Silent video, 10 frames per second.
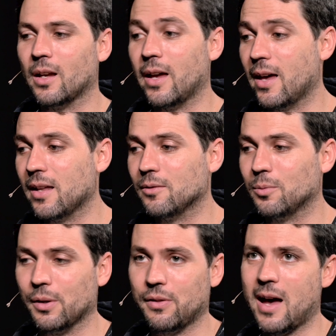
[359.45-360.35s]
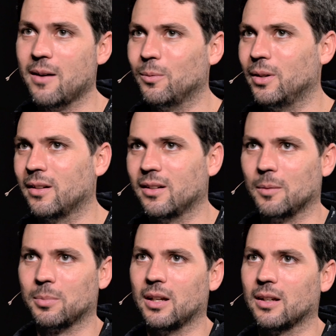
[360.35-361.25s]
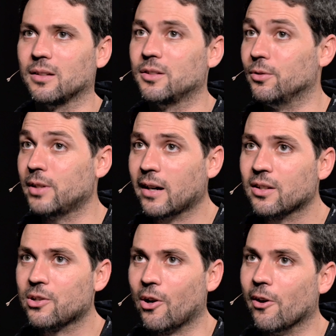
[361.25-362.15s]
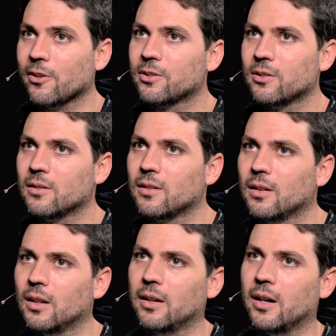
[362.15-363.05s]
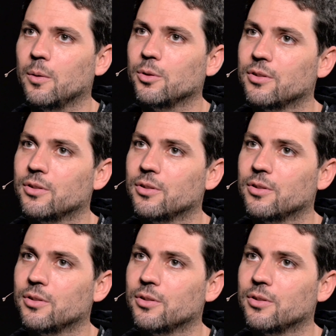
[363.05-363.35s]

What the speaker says: And with that, we ended up getting into Techstars, which